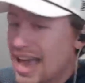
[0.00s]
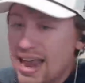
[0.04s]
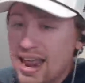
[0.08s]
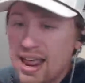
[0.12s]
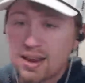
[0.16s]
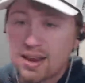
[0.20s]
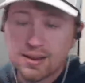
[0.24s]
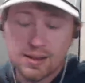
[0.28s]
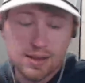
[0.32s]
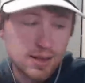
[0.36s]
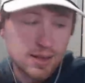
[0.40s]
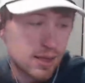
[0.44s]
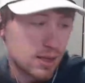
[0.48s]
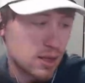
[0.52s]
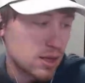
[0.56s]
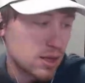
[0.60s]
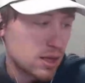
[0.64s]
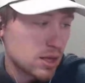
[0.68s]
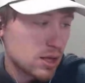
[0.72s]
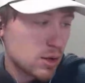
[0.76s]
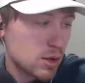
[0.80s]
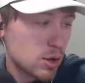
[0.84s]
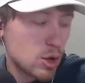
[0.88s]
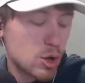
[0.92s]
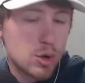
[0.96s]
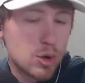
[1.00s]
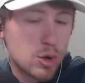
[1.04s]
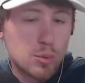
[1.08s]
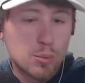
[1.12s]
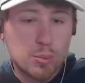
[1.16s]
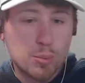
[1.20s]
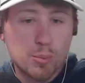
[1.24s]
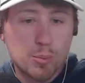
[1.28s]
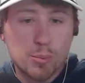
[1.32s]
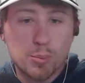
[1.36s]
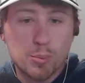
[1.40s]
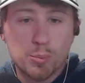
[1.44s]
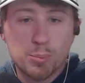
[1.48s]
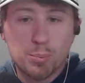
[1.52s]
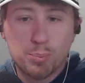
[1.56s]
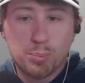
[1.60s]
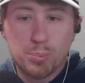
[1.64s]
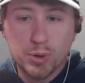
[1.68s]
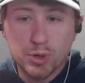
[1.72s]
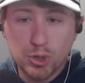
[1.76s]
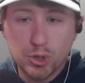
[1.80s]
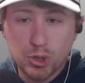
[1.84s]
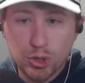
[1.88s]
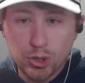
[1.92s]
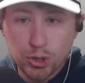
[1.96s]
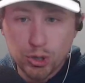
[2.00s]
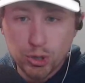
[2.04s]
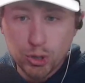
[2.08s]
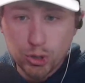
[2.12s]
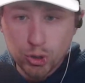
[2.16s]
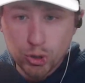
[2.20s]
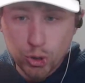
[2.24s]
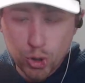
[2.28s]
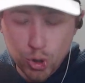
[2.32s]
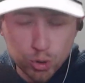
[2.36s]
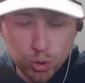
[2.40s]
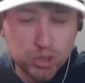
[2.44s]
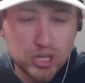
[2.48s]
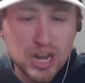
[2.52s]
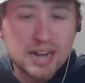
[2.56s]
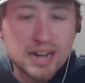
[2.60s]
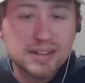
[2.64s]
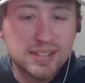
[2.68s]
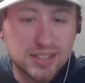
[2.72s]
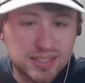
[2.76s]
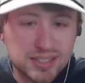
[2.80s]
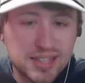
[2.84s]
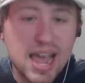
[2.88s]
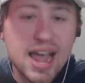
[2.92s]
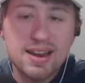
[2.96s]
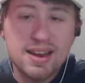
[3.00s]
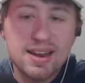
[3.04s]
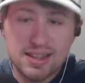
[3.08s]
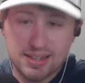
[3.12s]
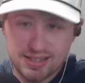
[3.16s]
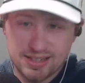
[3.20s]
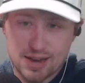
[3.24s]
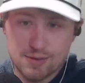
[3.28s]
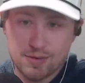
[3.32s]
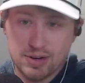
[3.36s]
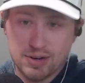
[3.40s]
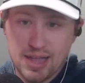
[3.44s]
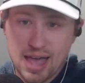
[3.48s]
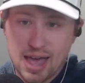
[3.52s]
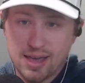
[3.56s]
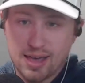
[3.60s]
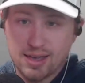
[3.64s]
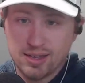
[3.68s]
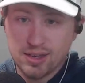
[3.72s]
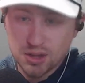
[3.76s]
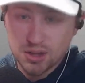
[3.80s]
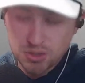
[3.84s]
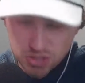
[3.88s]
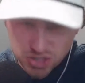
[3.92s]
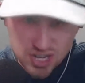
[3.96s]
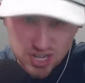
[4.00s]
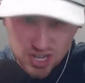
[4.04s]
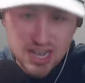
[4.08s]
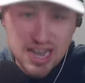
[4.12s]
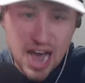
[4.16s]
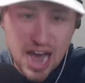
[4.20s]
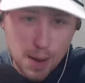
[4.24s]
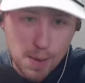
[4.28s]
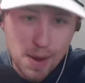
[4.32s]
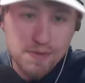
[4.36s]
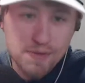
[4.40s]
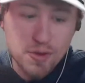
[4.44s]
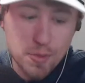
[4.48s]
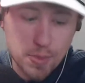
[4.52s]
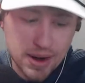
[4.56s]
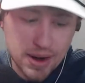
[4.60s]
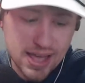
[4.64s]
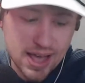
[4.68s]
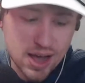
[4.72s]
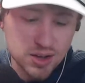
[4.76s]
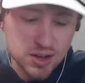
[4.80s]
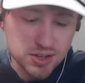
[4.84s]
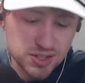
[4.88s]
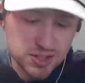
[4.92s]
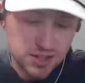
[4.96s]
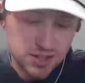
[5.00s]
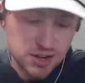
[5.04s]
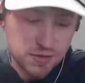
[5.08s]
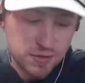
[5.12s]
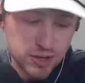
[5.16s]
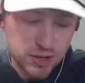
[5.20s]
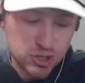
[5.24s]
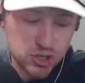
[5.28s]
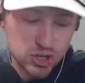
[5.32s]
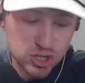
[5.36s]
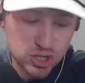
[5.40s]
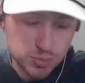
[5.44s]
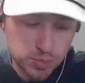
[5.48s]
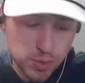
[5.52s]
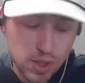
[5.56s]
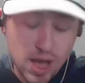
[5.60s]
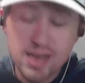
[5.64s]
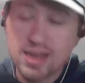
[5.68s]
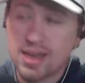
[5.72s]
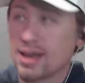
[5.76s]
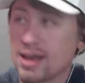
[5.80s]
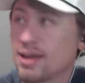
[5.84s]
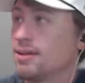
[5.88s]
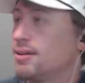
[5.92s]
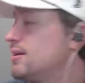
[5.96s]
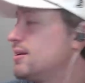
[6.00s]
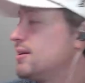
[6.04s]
it. But you check the standings every day. You see how everybody else in the division is playing.